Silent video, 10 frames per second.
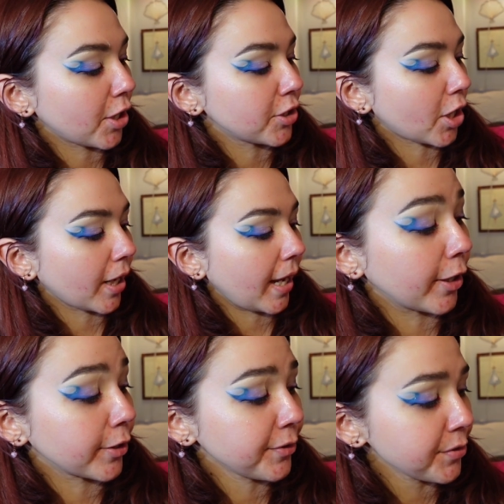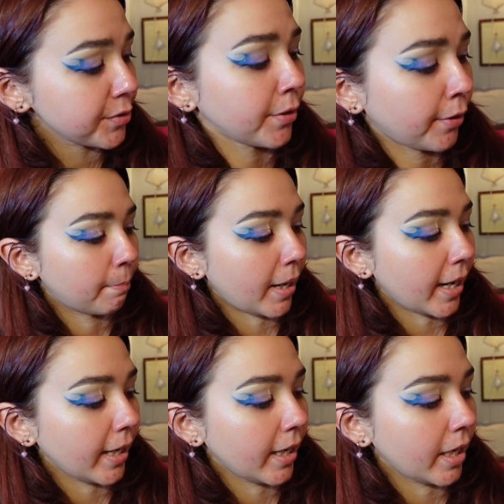Airs
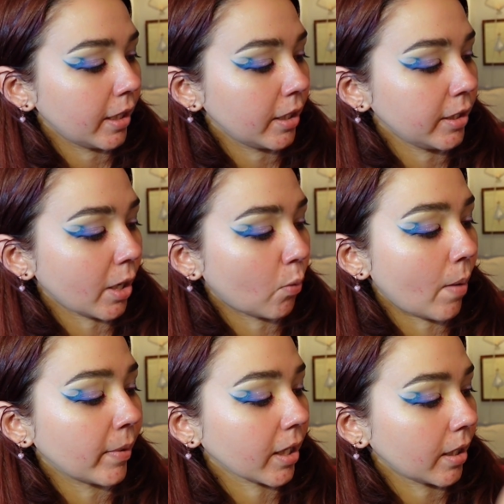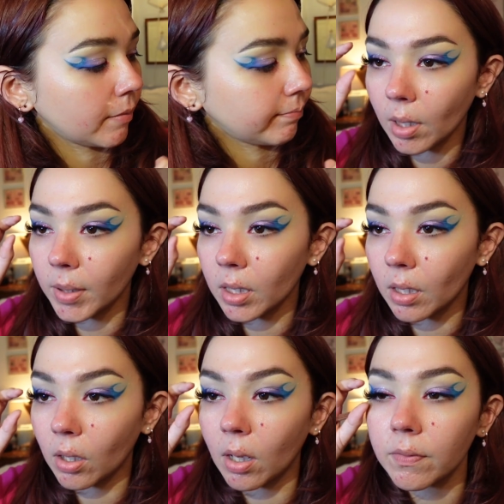by Yawamaka. I'm gonna
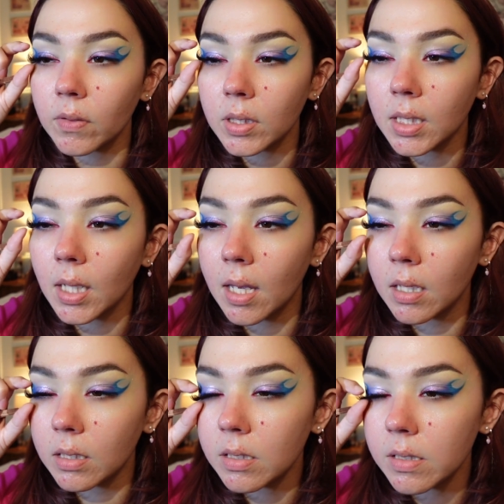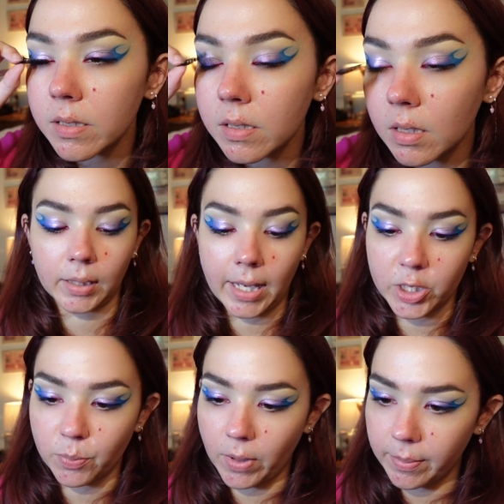cut off the ends.
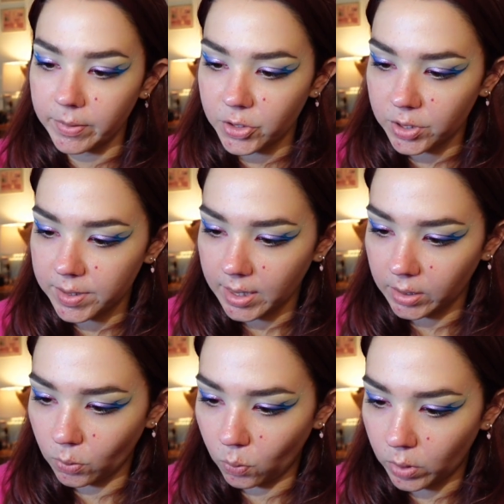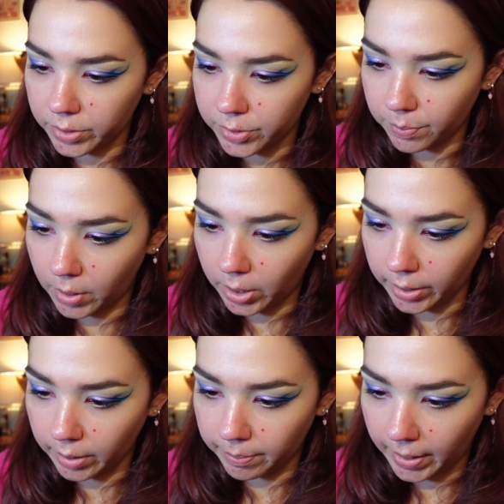Lash prep is just like the worst
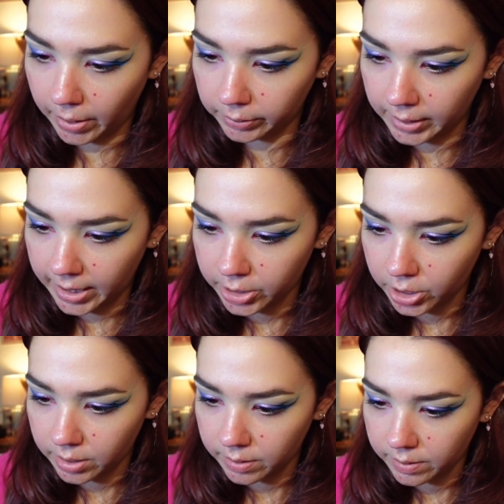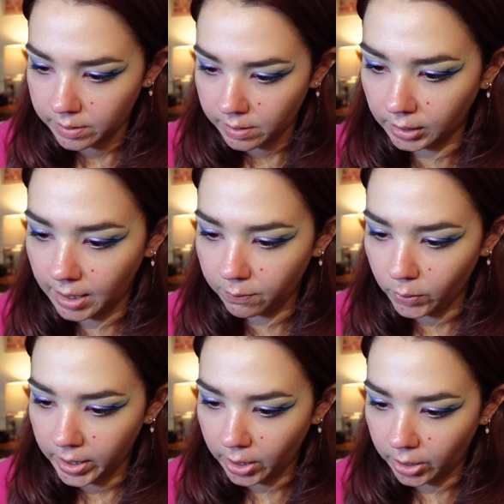part about lashes. Love
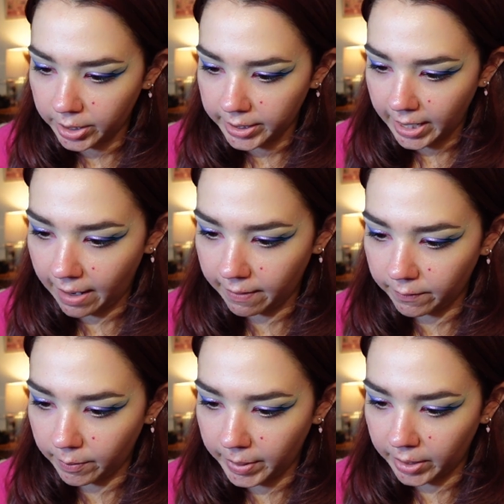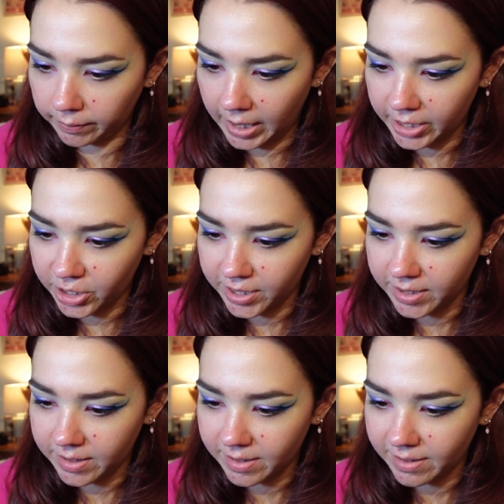when I already have a pair of
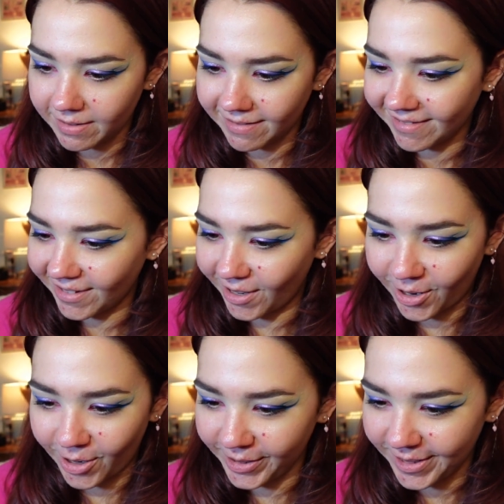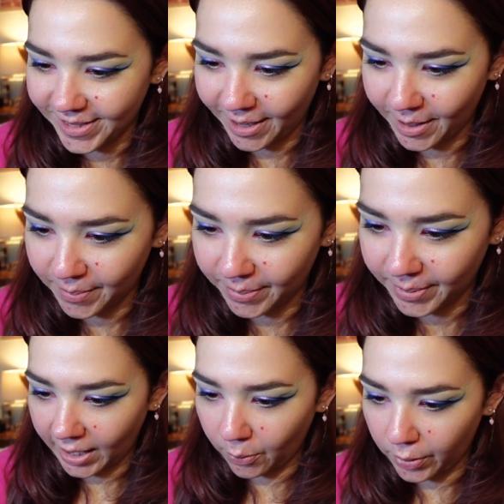lashes already set up.
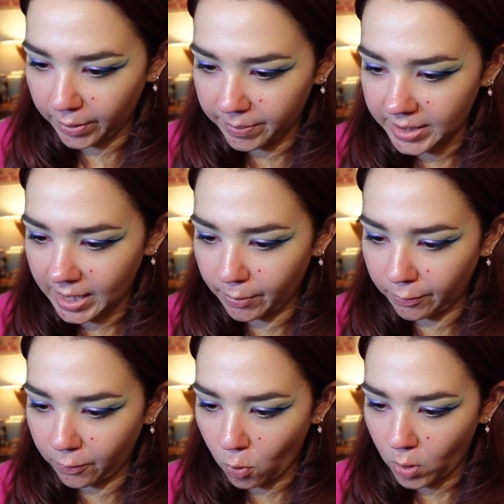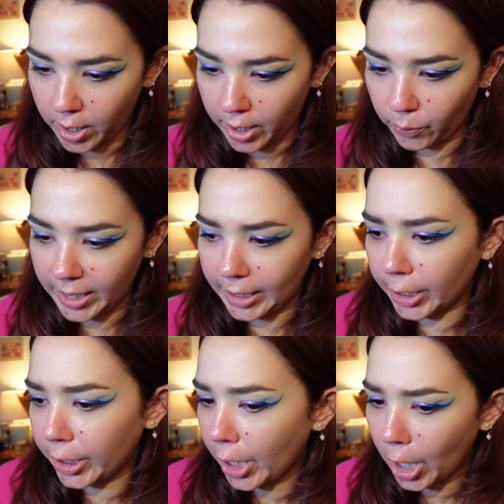Like I wore them the day before, ready to
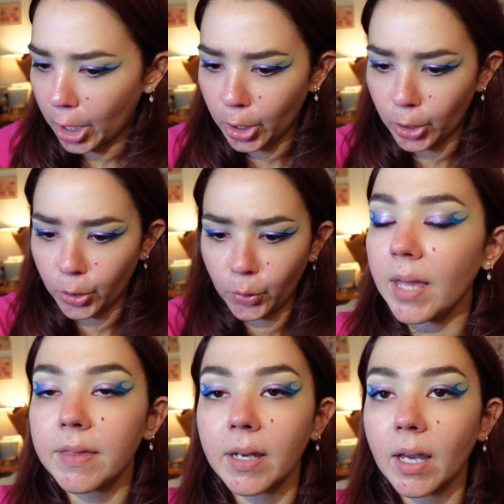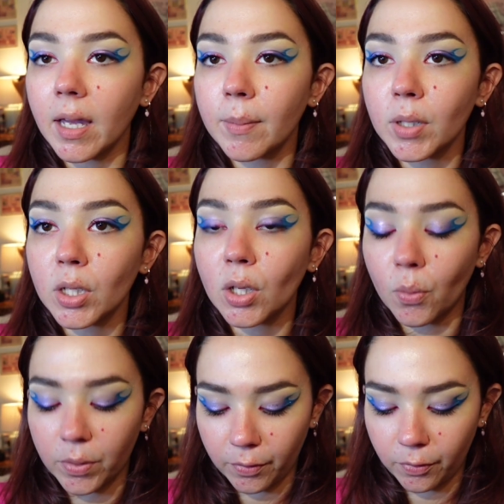go. I think I am gonna go
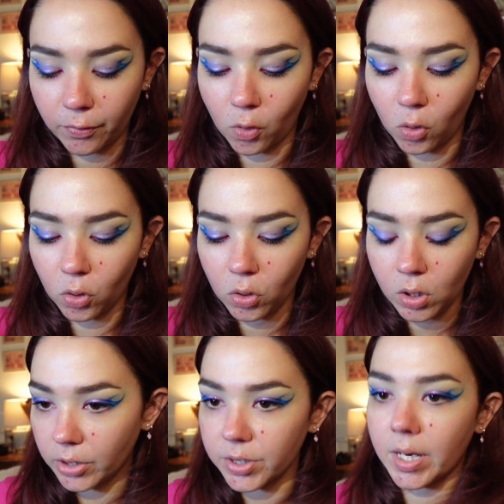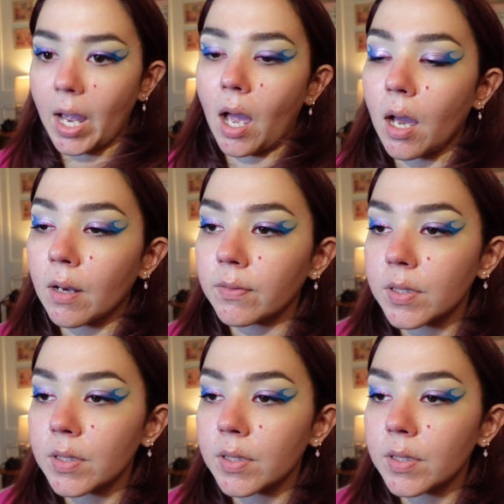with a full, not just a half.